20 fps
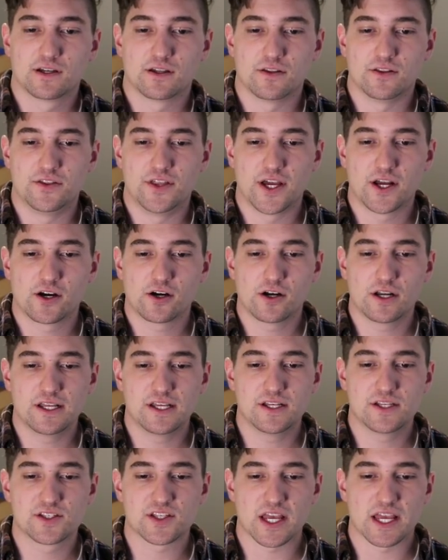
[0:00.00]
there
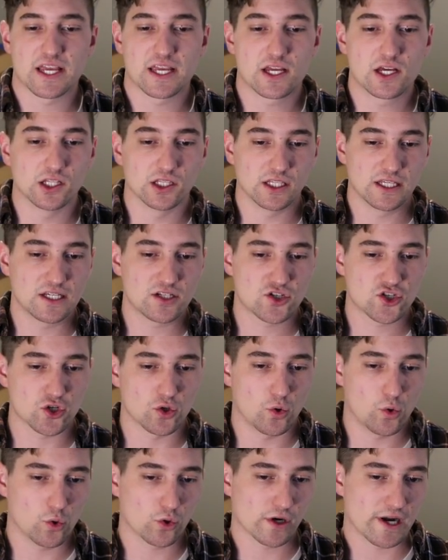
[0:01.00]
is a glitch
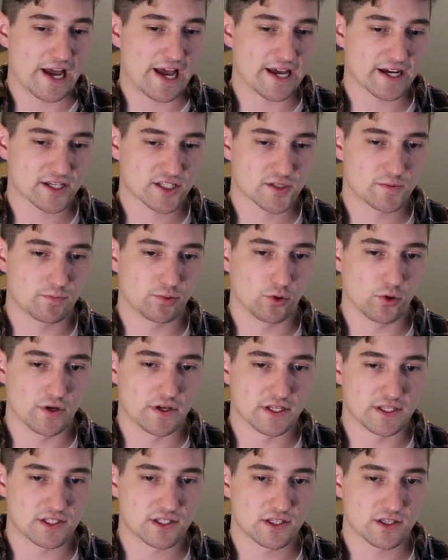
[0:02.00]
or
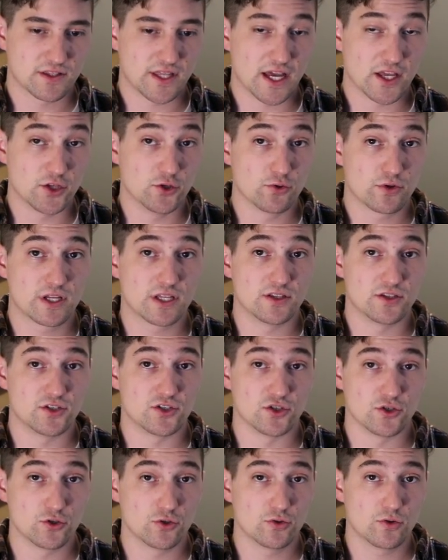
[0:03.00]
exploit that you can
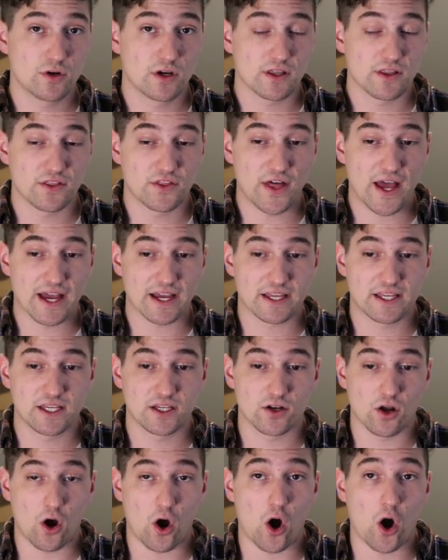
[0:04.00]
do that
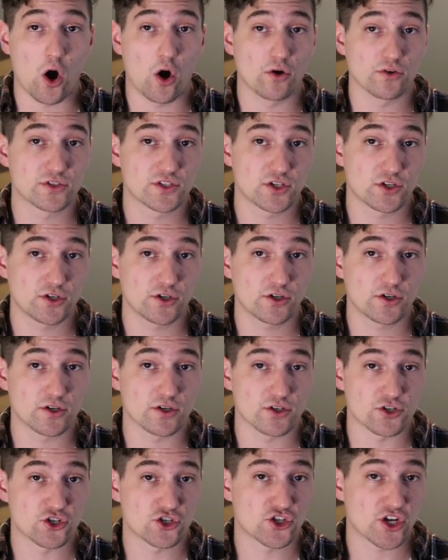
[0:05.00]
can alter
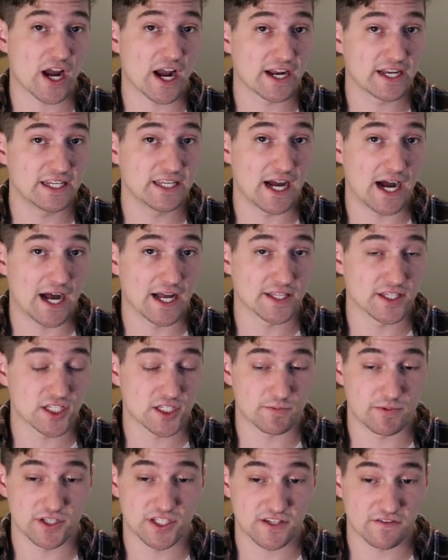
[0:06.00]
shiny odds,
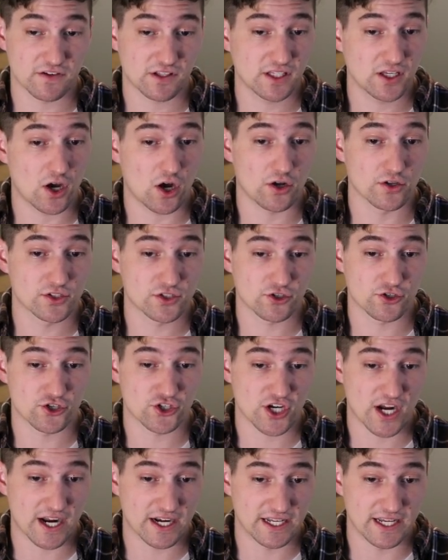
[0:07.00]
specifically alter
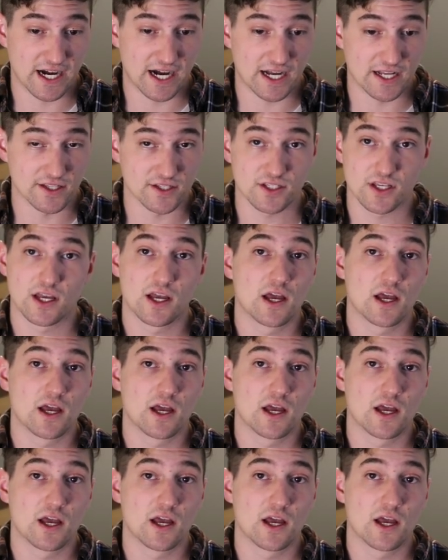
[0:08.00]
shiny odds,